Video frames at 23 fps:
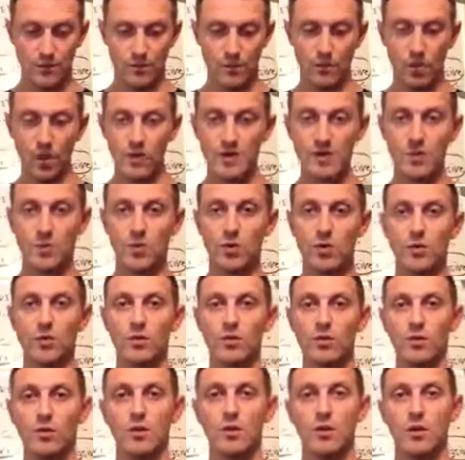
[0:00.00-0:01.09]
multiple
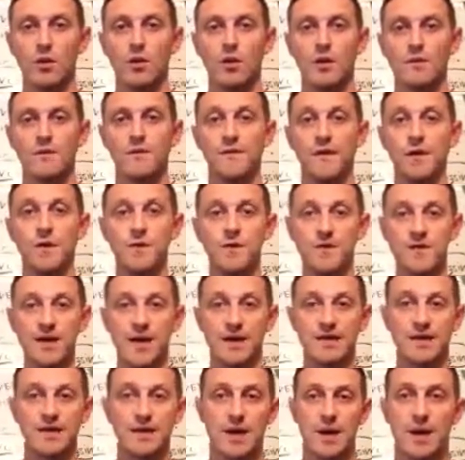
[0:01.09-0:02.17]
fields
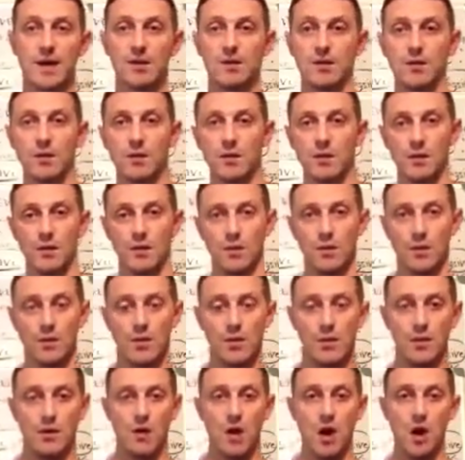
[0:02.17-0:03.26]
outside their
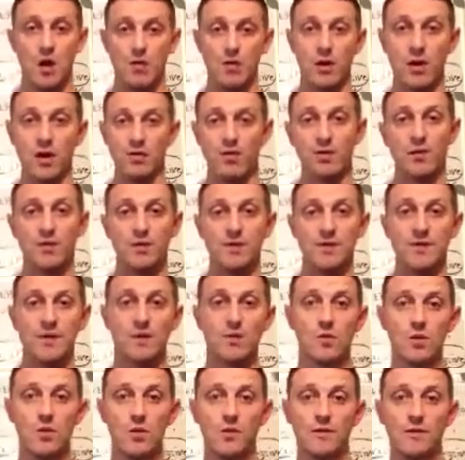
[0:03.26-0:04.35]
already
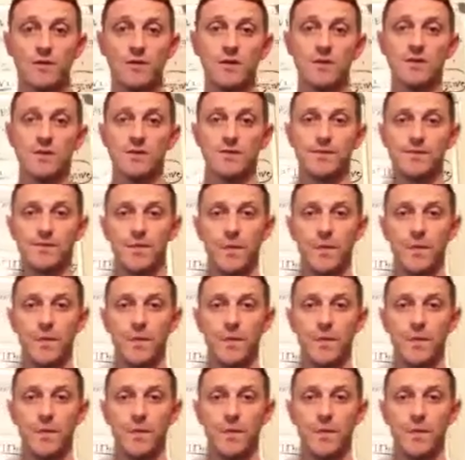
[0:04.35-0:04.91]
producing oil fields.